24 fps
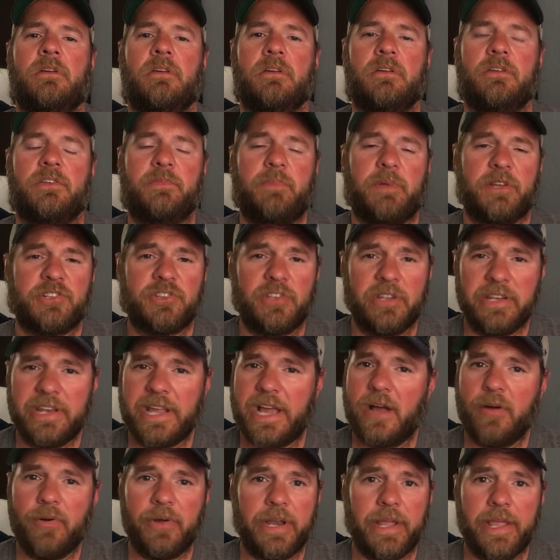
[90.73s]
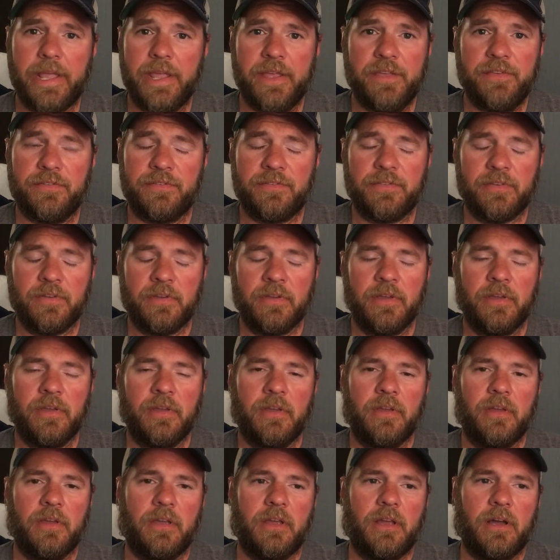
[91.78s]
especially nowadays.
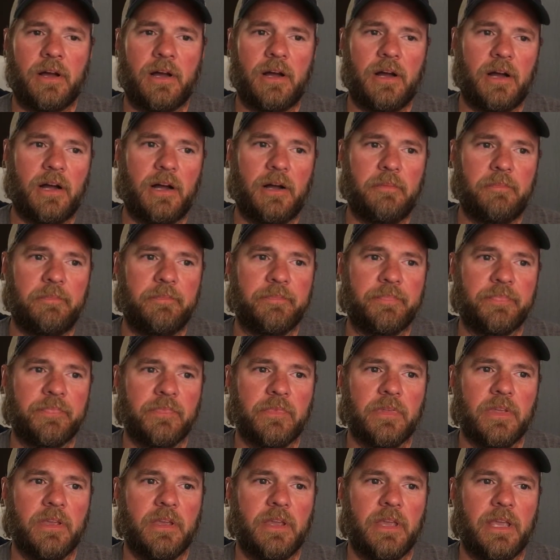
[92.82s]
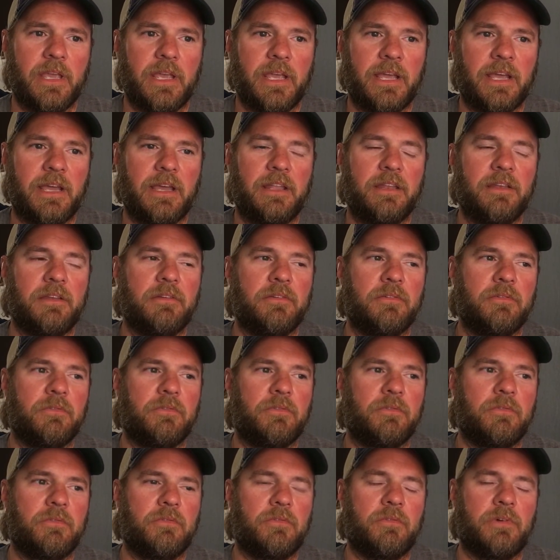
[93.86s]
Um, and
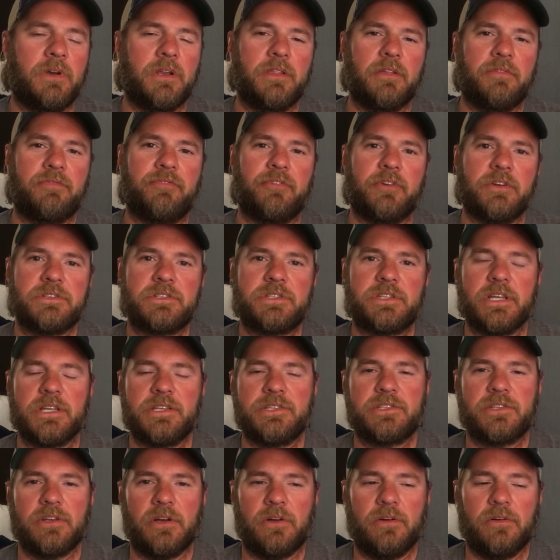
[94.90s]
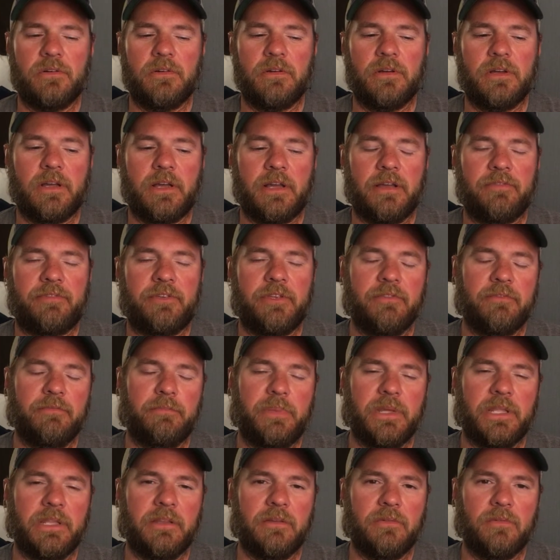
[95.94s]
one of the first things, so if you've
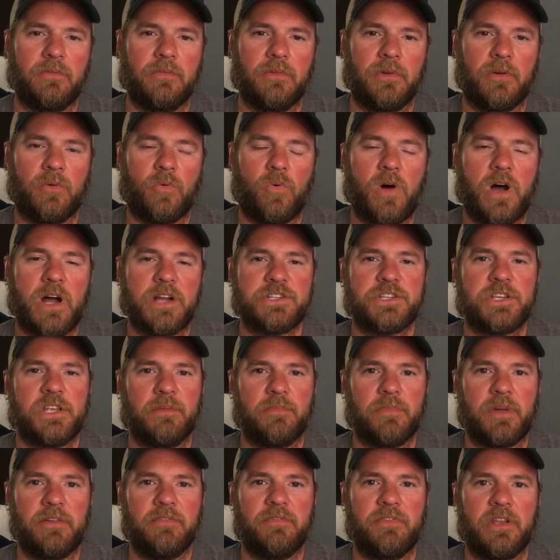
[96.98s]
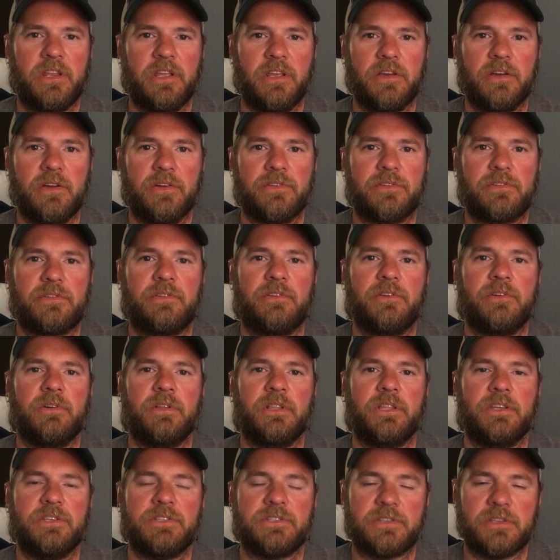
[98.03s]
been uh, watching my videos, doing
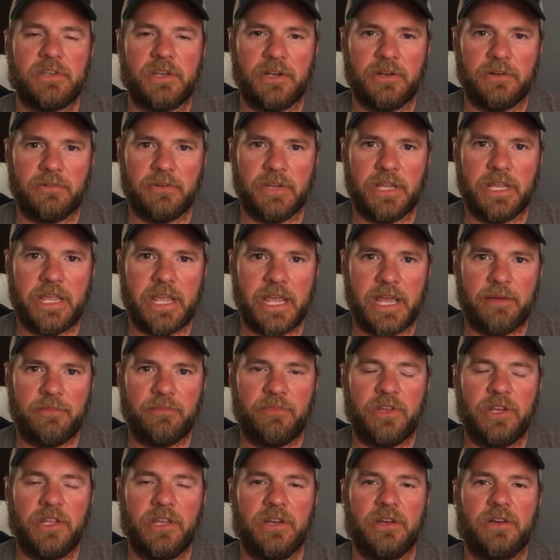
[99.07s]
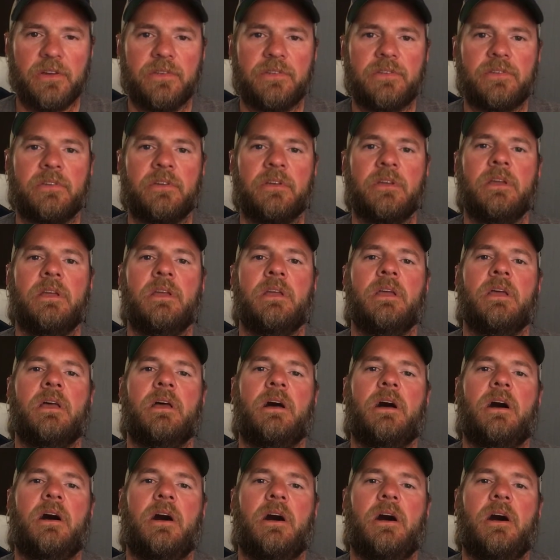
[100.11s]
these uh, recap videos,
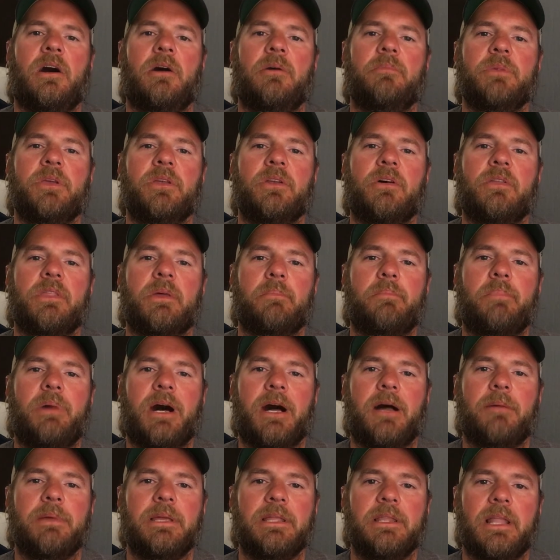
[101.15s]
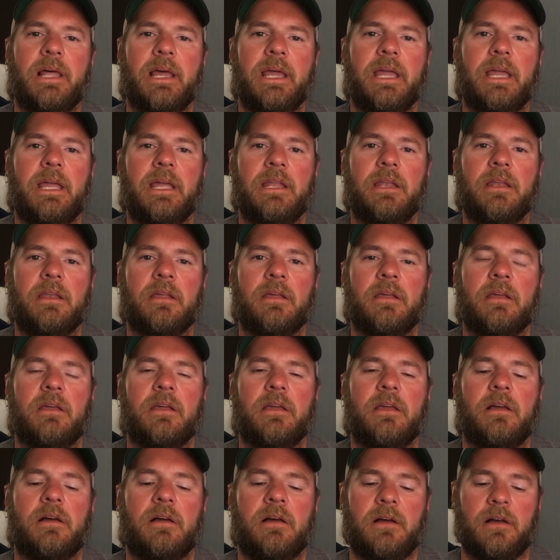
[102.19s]
um, you know that Bobby Lane,
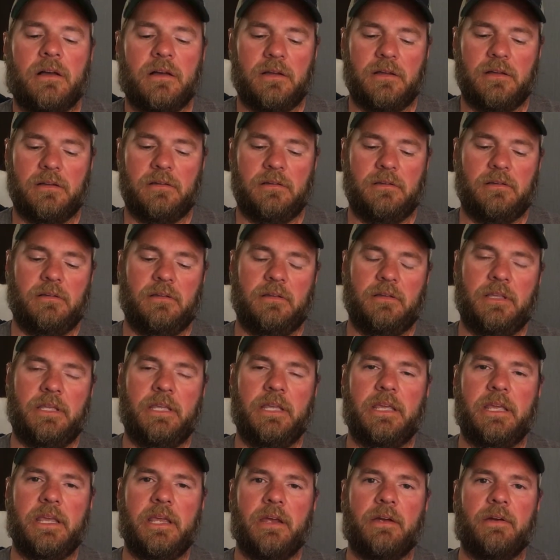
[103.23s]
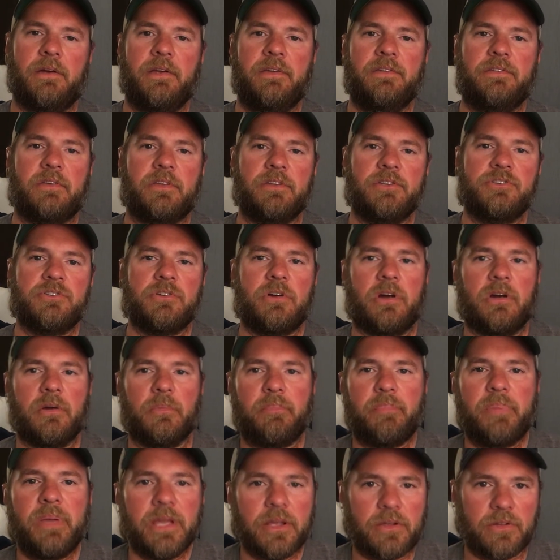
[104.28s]
uh, he carries a jar
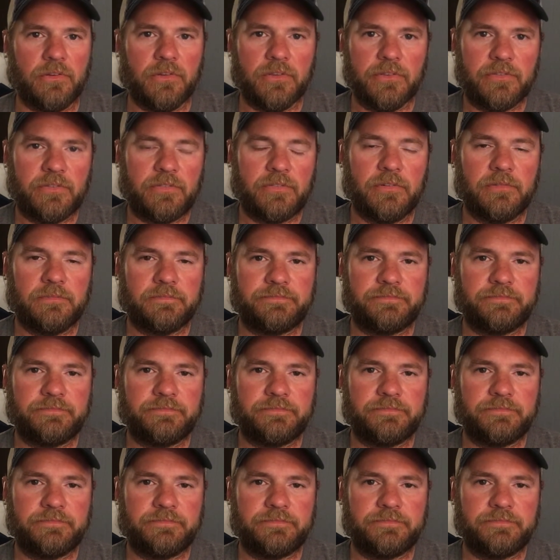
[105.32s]
of pickles